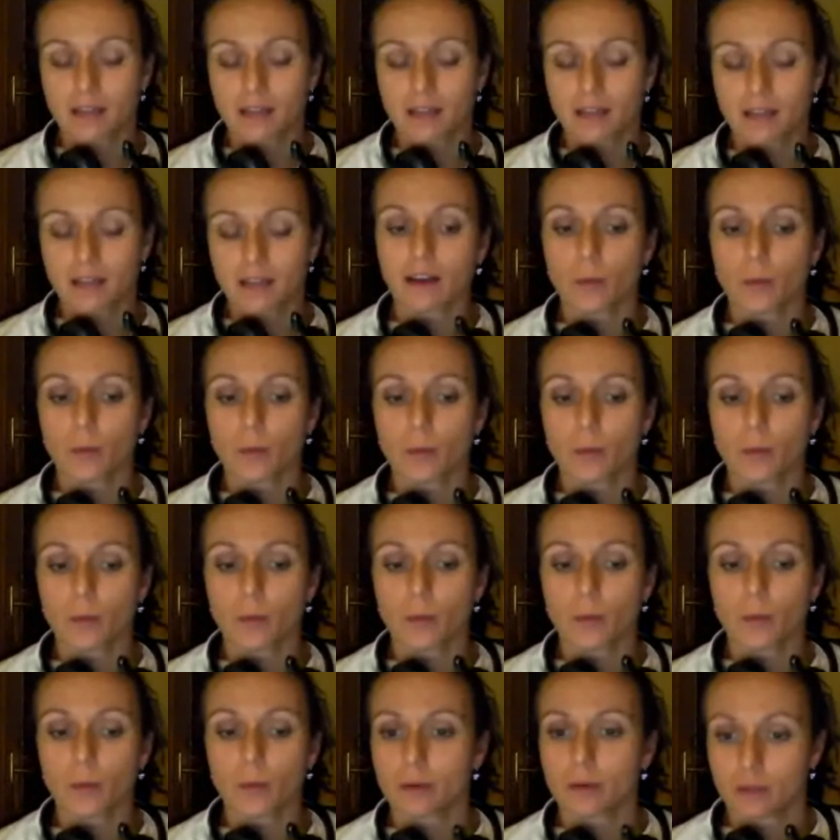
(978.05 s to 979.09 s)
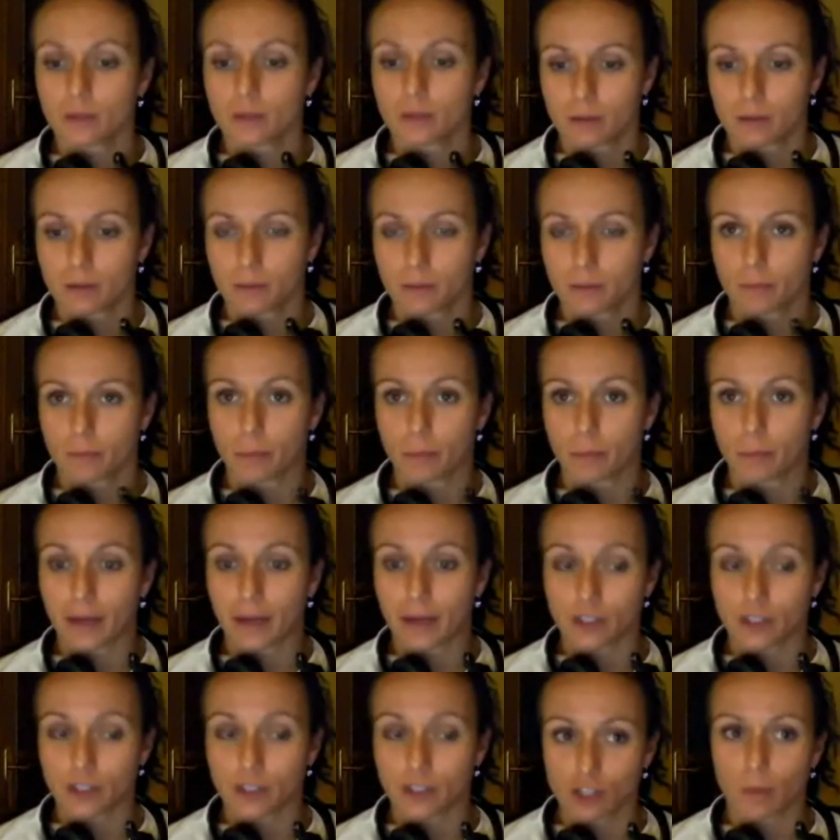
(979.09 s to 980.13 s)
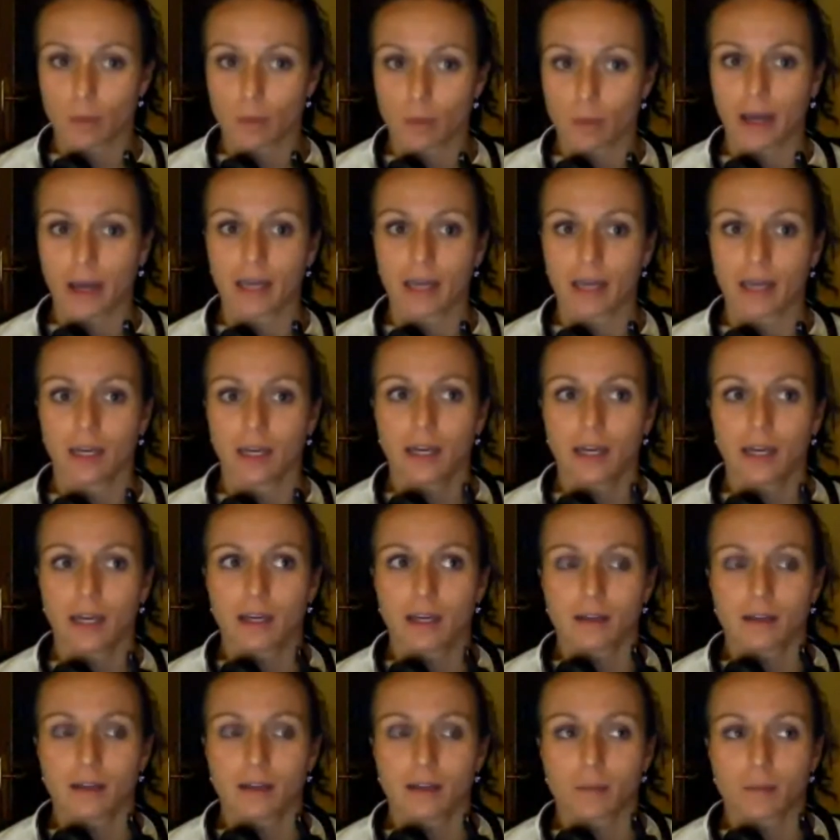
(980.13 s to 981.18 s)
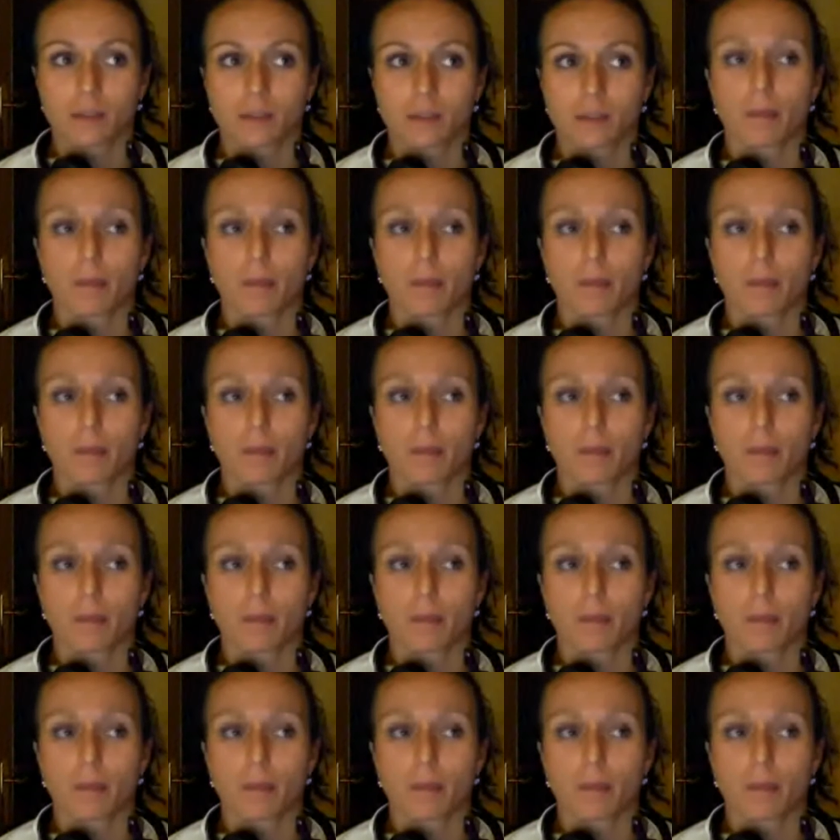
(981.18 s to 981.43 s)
and the level went up by